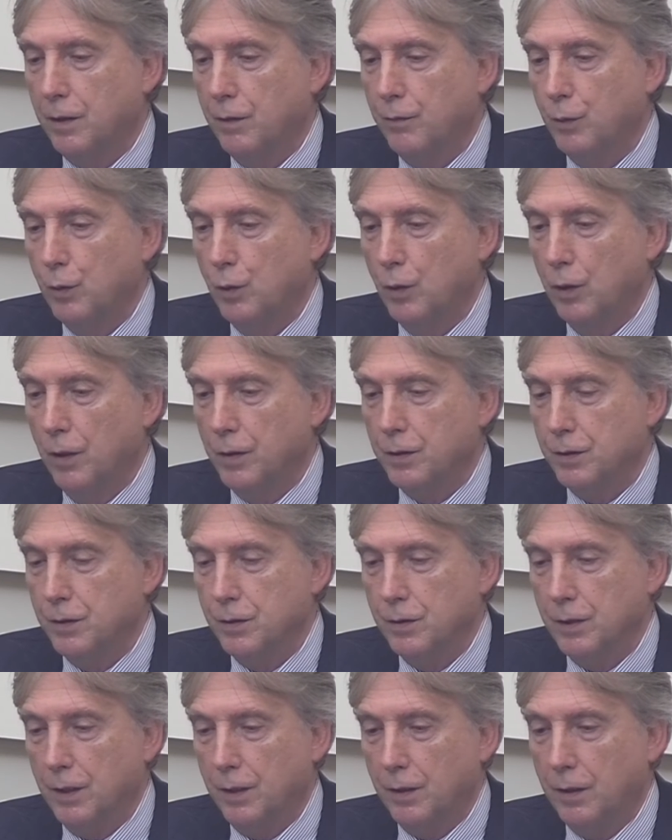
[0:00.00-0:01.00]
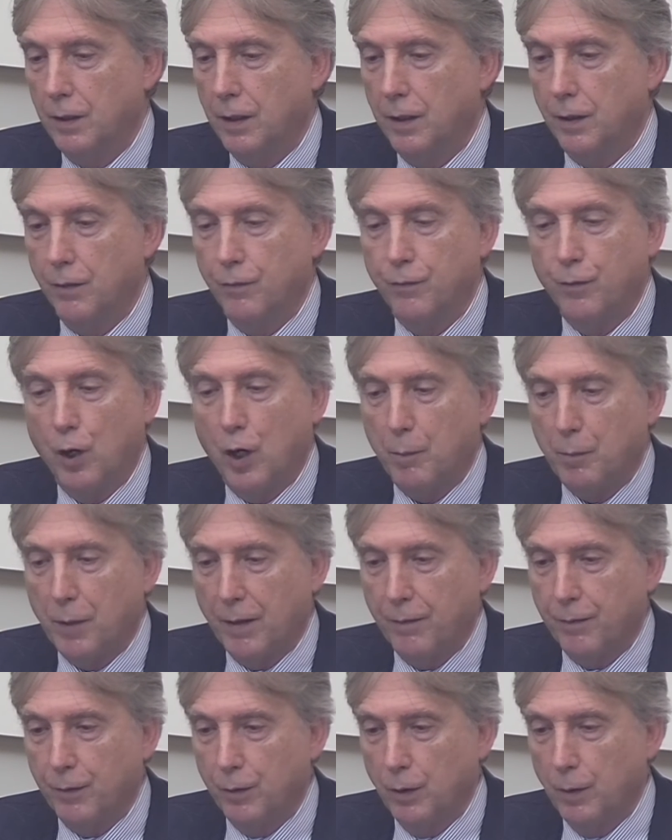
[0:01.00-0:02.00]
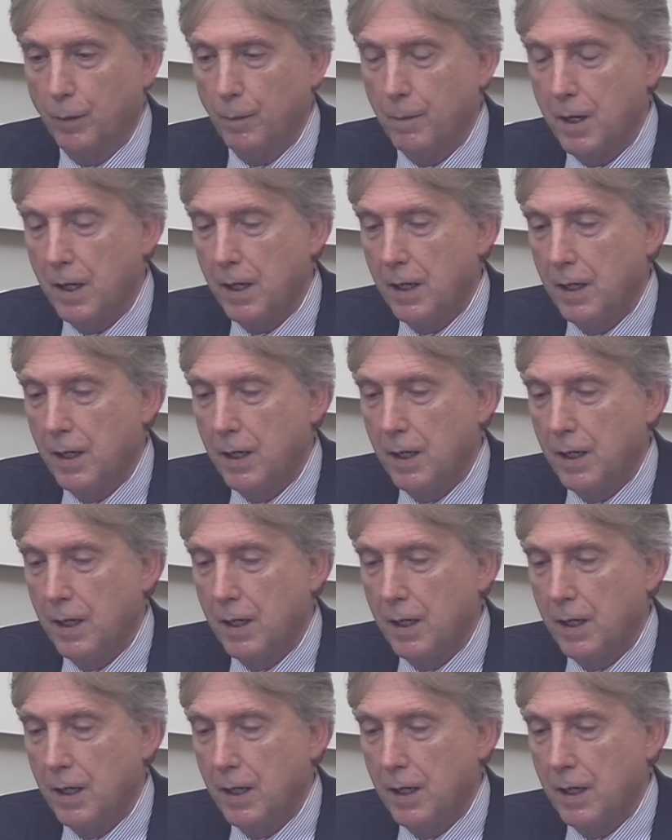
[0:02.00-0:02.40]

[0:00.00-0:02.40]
the food losses at the farm level.